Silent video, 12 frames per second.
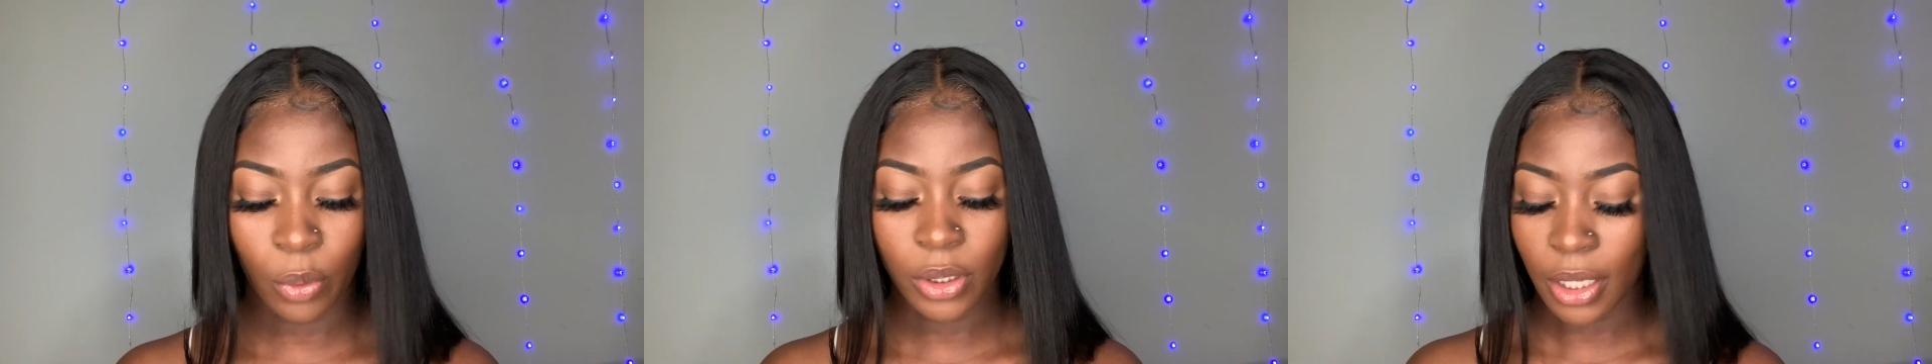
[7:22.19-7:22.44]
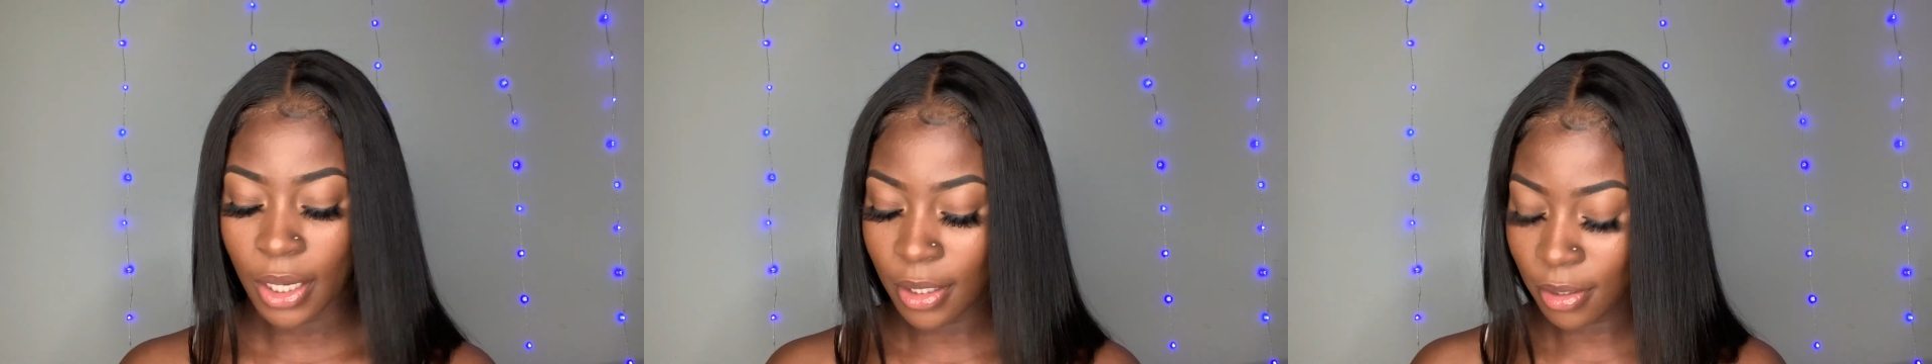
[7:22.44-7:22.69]

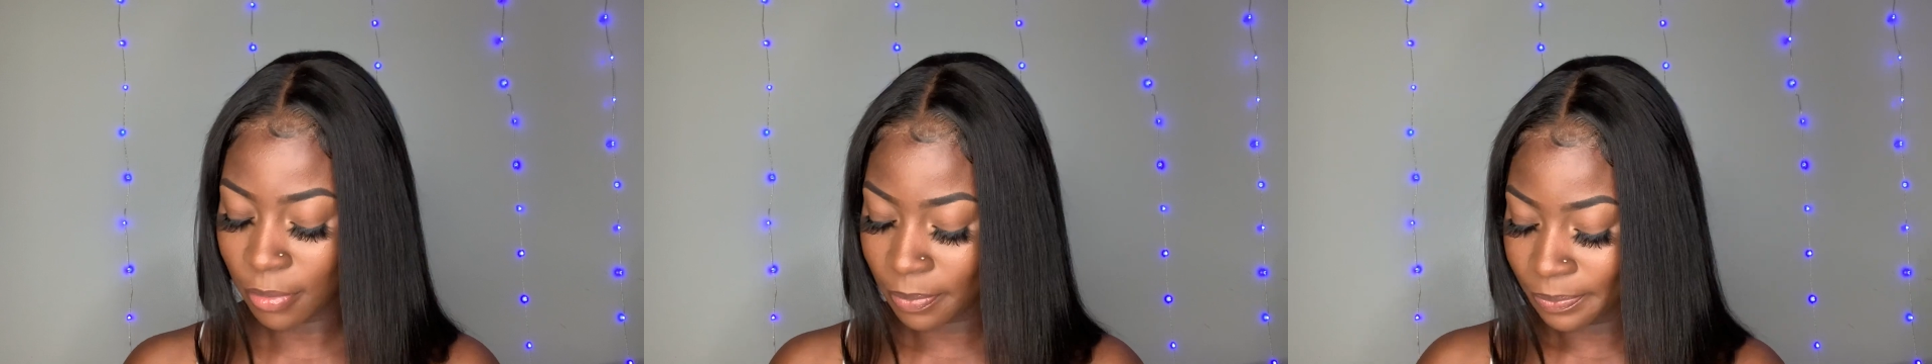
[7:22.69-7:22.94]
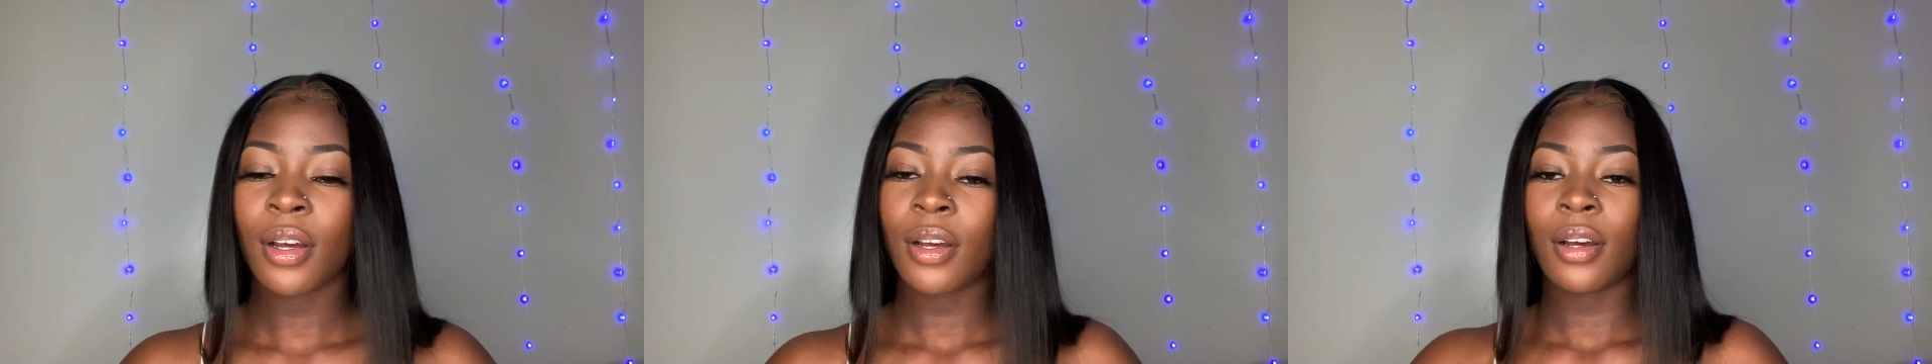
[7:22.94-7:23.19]
that.
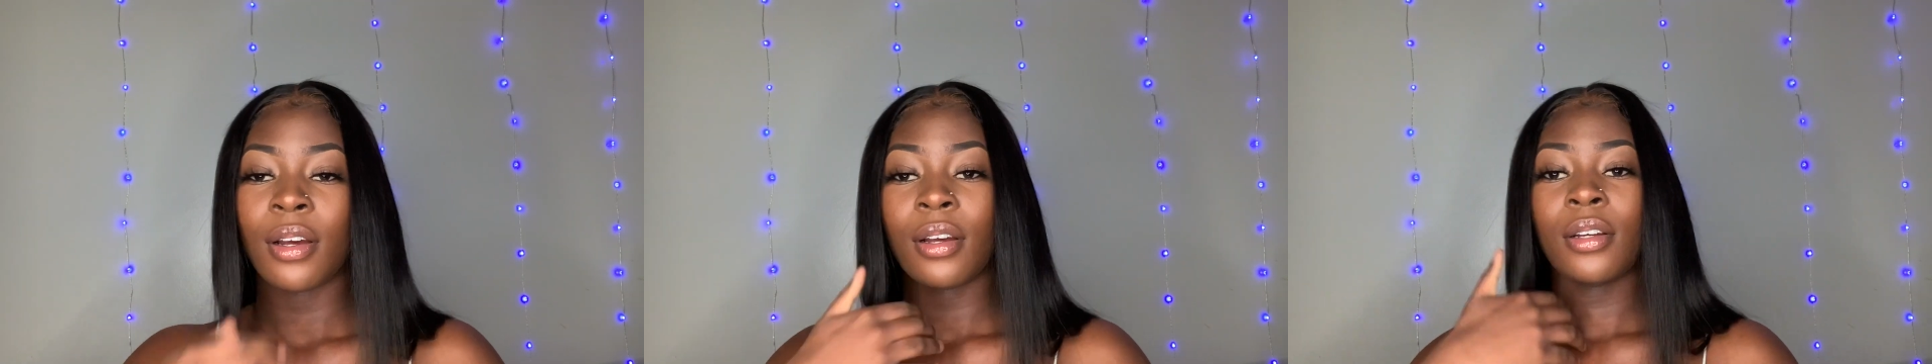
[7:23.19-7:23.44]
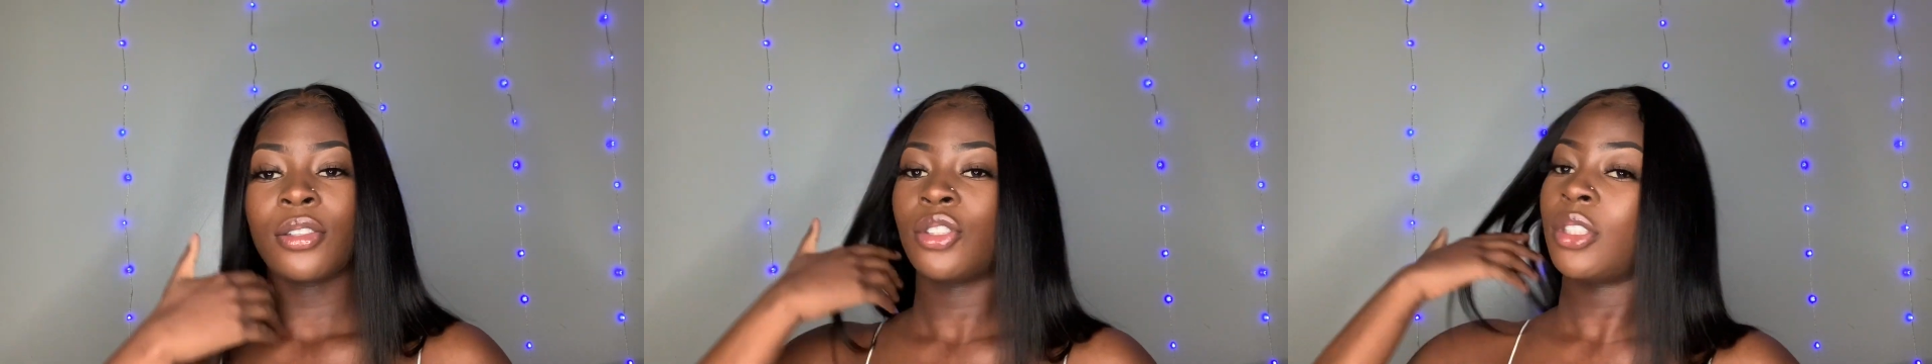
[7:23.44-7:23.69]

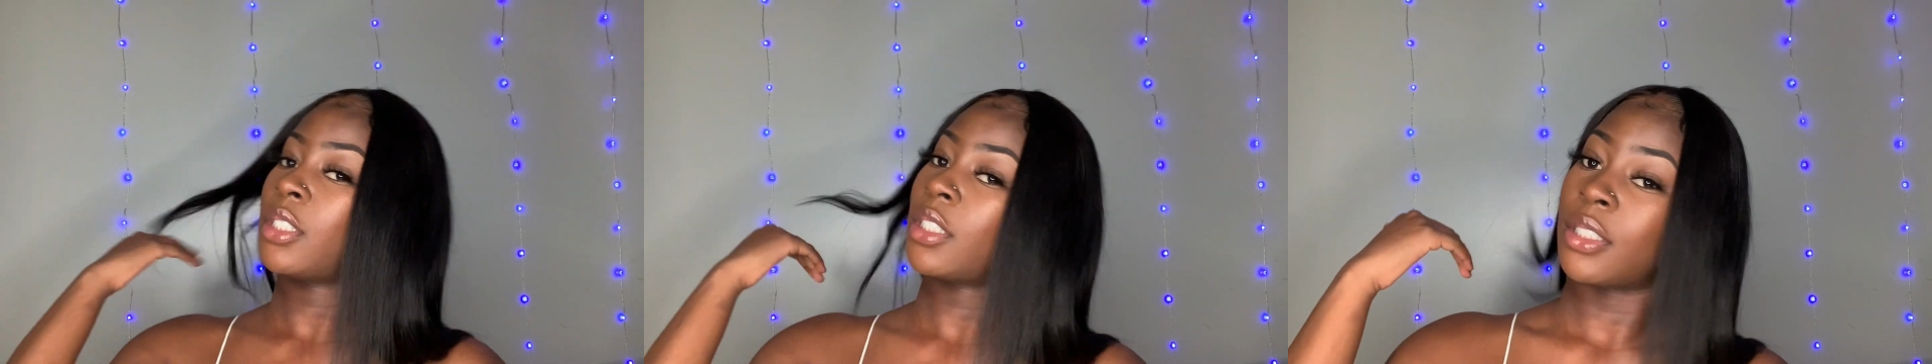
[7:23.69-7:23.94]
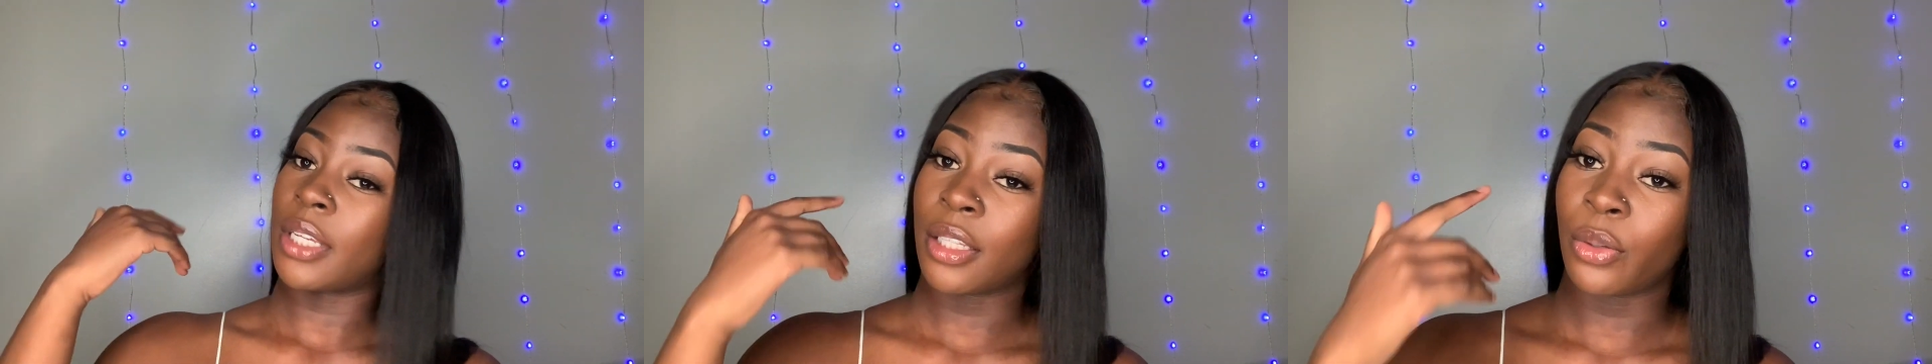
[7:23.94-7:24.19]
Jesus,
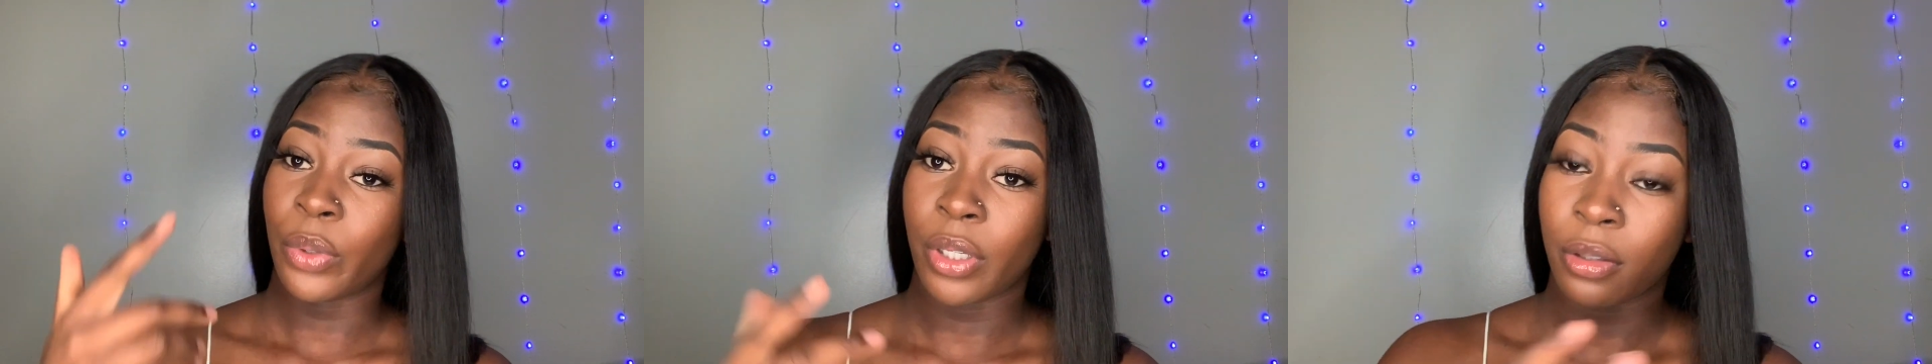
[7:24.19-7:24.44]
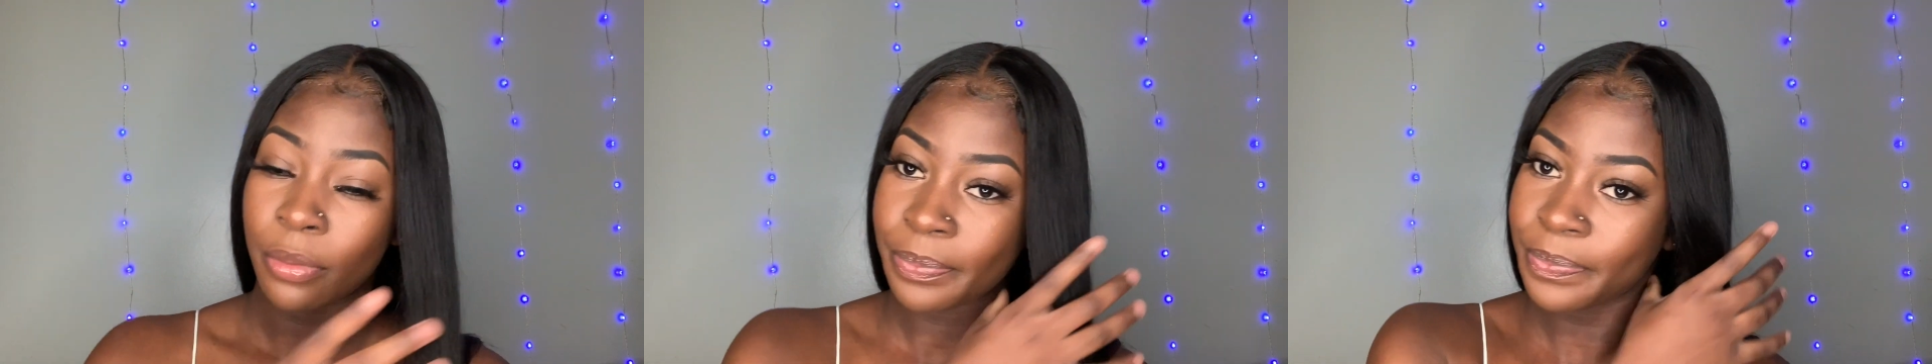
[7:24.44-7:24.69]
take the wheel.